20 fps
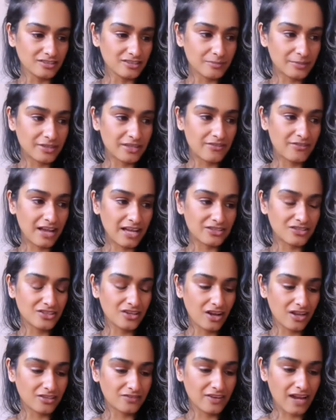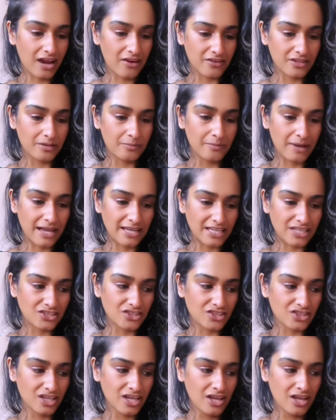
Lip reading: but they've had to kind of carry the baggage